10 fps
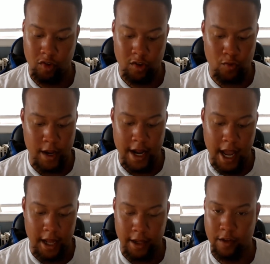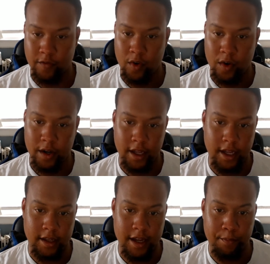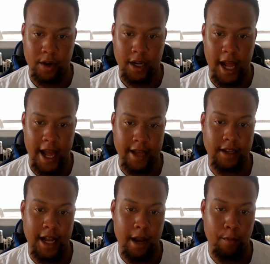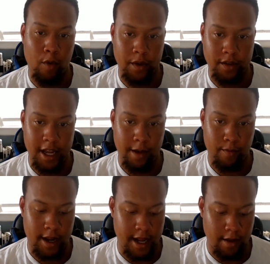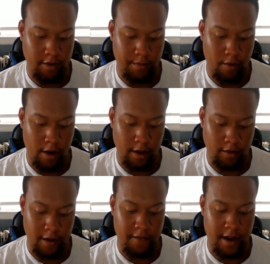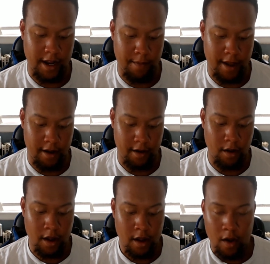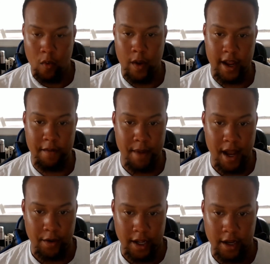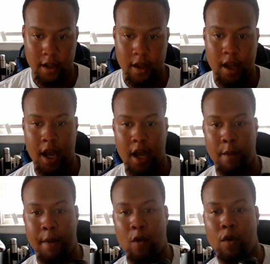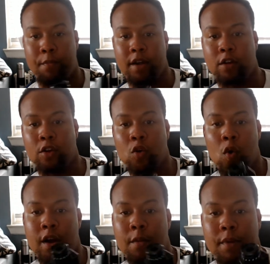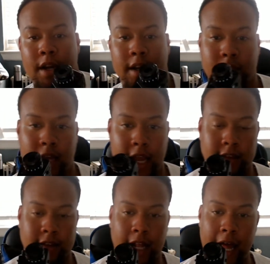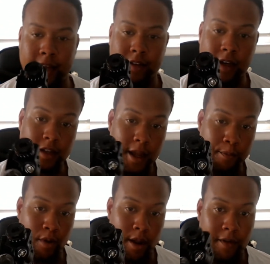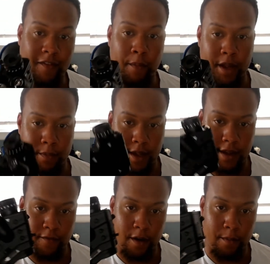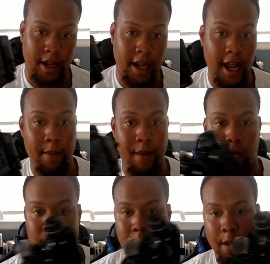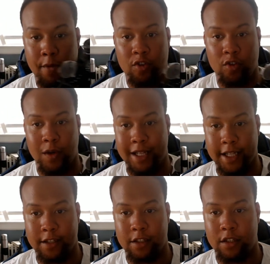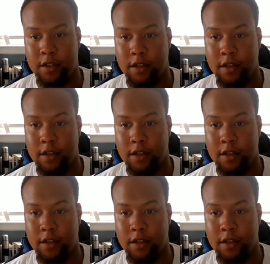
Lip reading: $3 for the tempered glass. And I have them on with tape right now temporarily to find a better way to mount it. I don't want to put glue on them because in case the glass does get break from BB from a game, I want to be able to at least